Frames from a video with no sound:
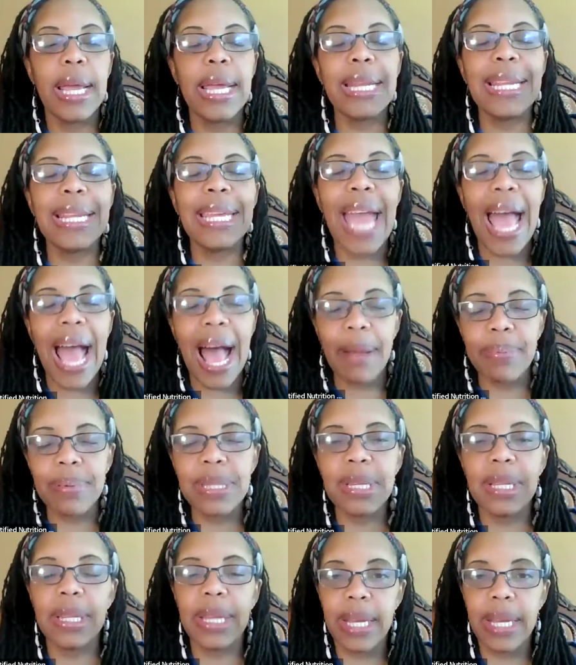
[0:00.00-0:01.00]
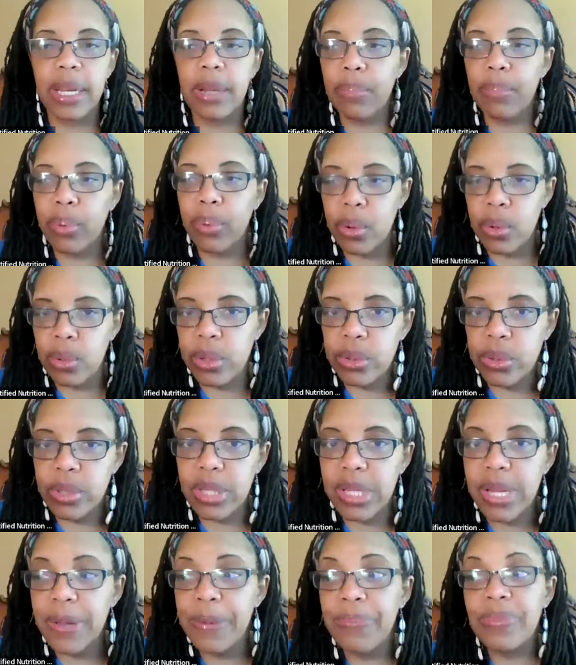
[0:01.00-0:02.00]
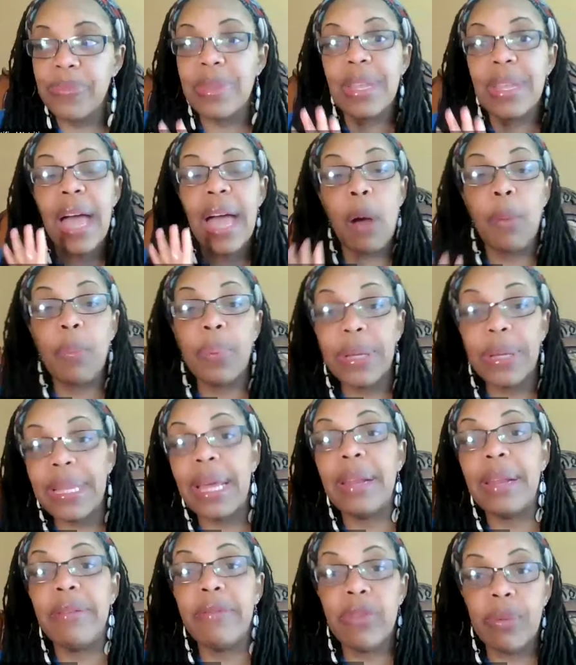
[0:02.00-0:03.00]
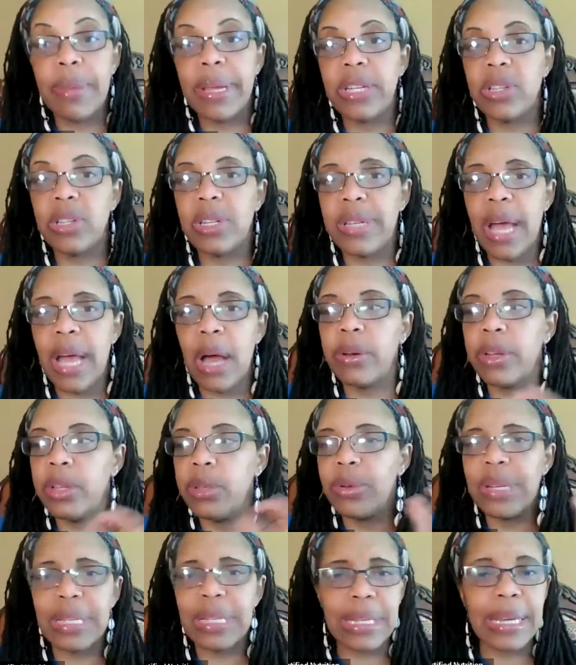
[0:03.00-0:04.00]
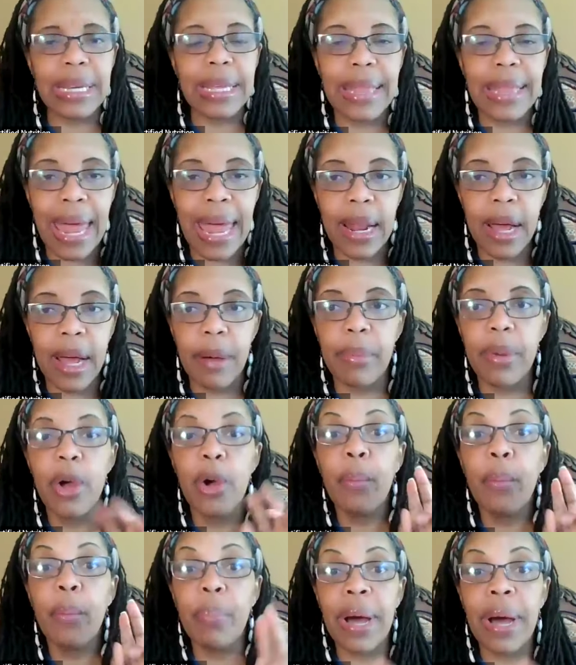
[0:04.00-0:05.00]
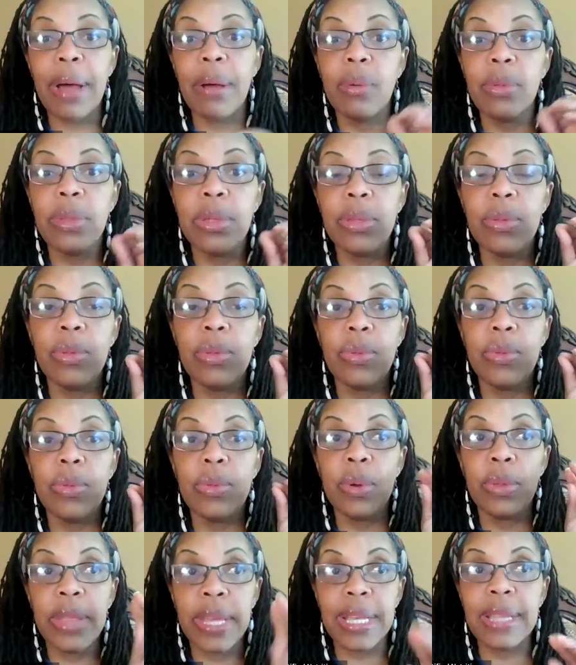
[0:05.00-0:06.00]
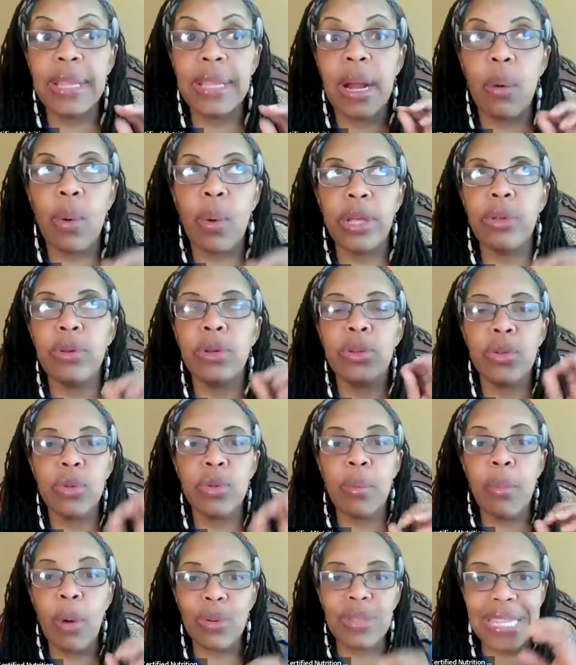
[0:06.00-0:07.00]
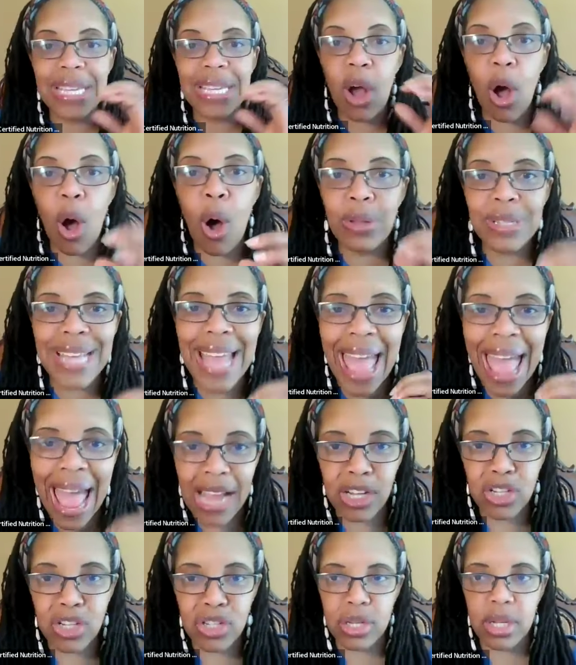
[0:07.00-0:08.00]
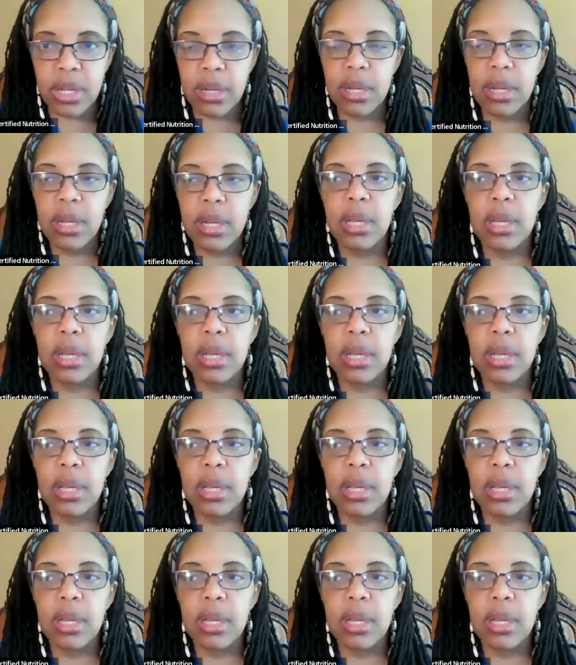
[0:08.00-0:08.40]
encapsulated produce. I'll put that information down and you can look that up. But the thing that I want you to do the most, the call to action,